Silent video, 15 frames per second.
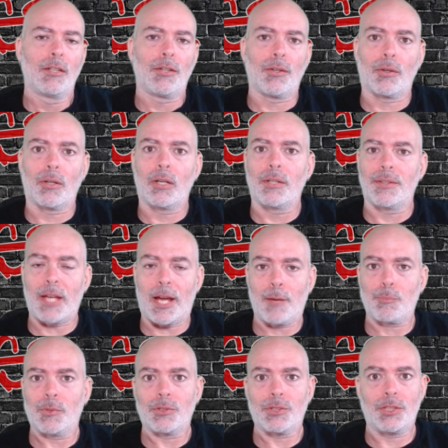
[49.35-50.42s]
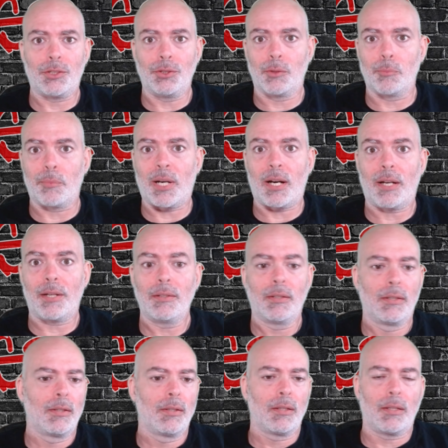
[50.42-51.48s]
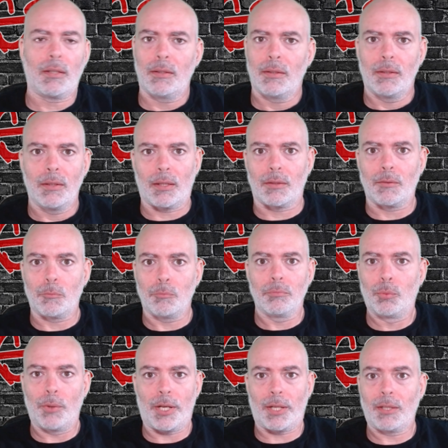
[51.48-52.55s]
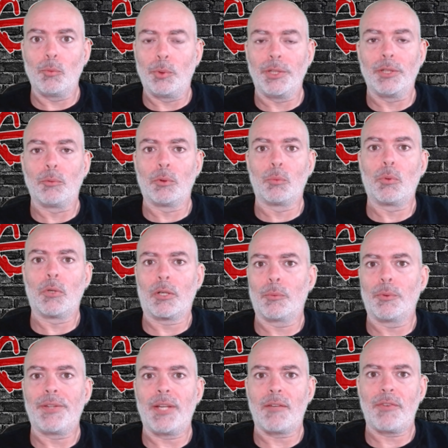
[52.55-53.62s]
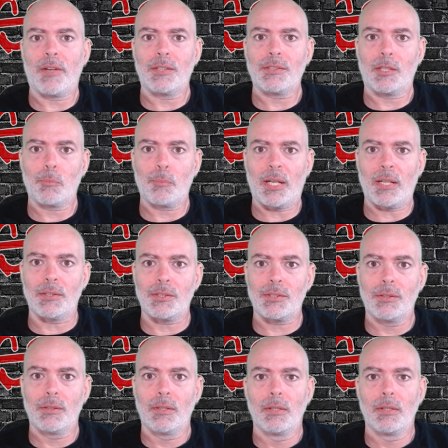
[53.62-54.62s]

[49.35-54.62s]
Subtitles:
There are adapters that you can buy, and any wheel will work with that Fanatec base.